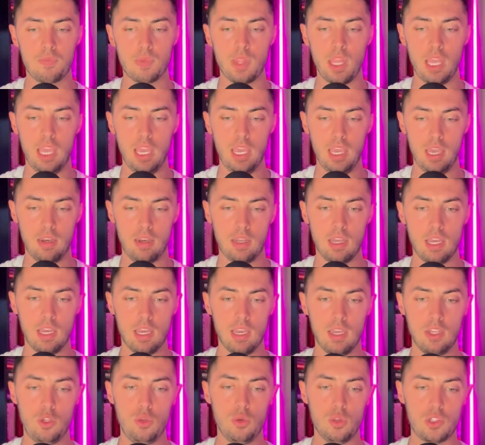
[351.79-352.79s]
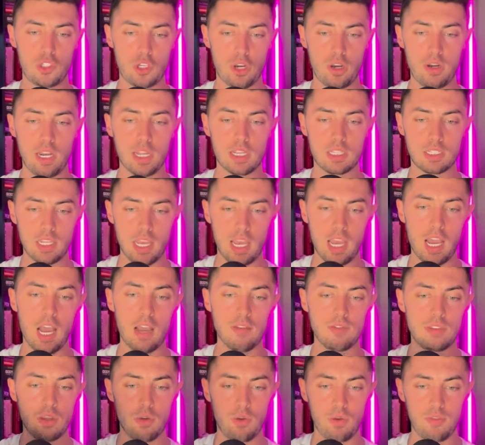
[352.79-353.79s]
And to a certain extent,
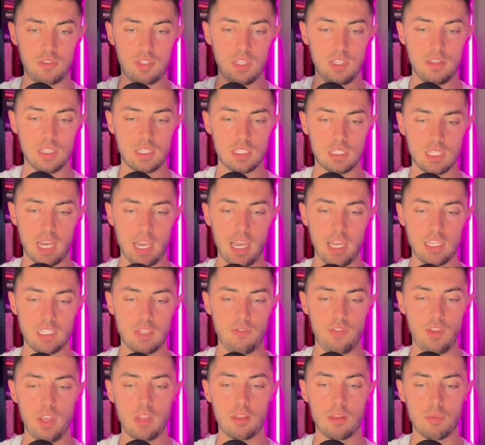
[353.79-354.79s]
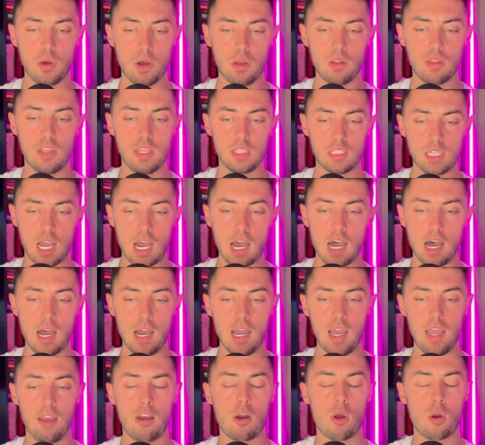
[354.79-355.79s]
obviously we've seen the science, if you hit the ball this
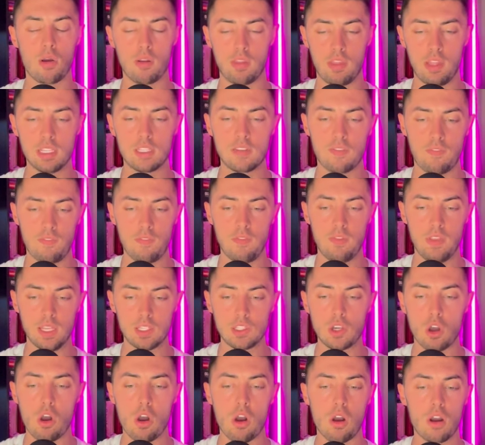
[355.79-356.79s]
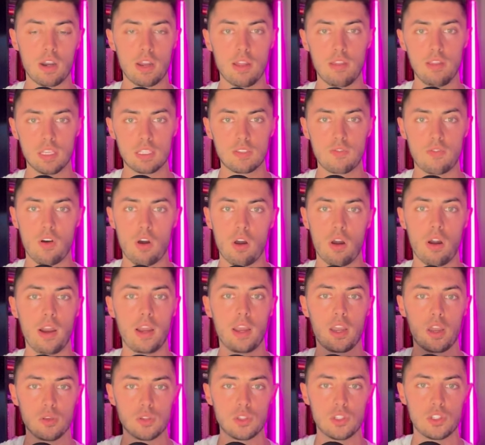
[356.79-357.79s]
high or this hard and this far, it
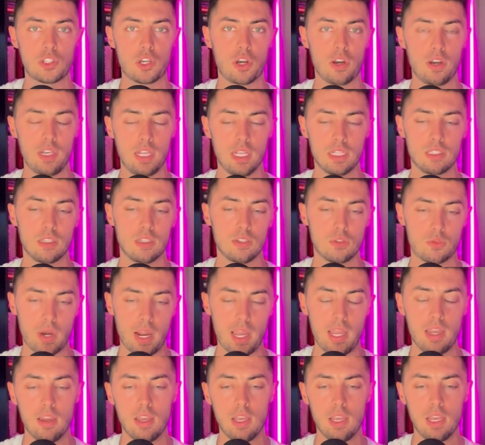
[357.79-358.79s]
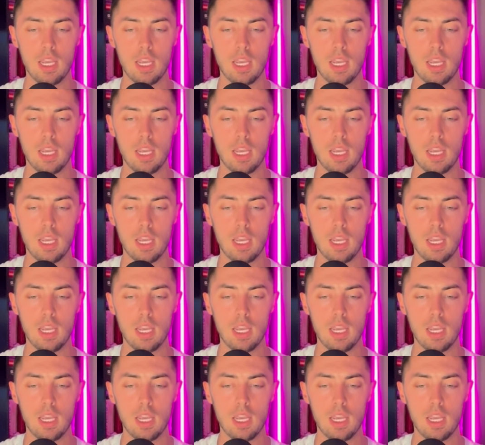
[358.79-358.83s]
goes a certain distance, right?